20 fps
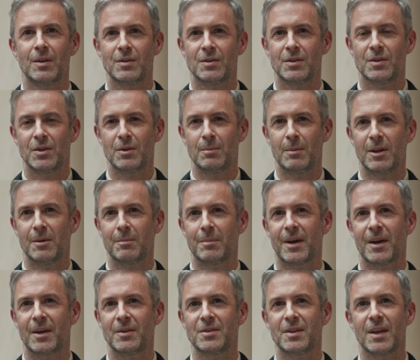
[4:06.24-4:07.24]
£2 million
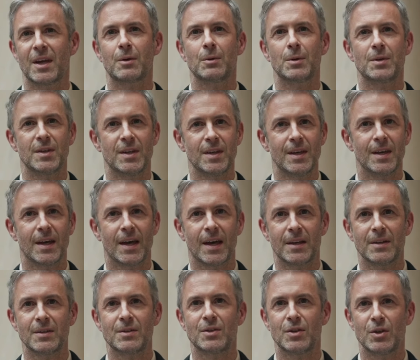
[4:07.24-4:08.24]
in equity
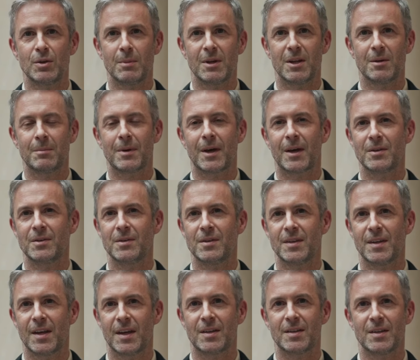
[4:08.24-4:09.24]
and £2 million in
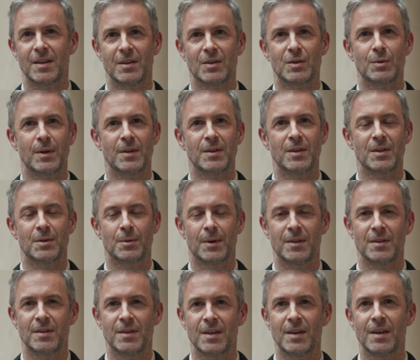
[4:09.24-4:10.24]
debt in
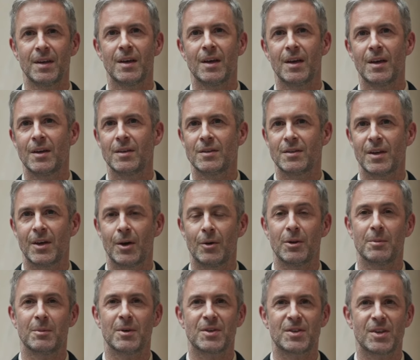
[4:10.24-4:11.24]
2020 to help
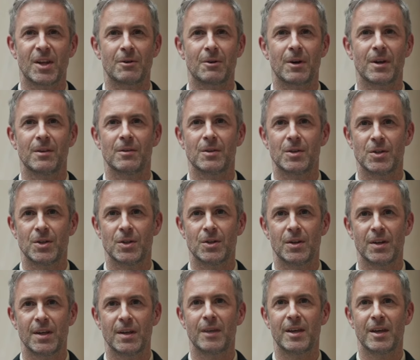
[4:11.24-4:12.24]
them accelerate their
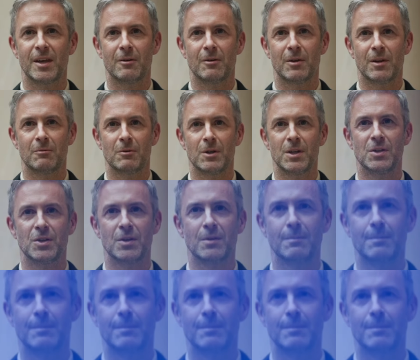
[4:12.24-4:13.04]
journey here in the region.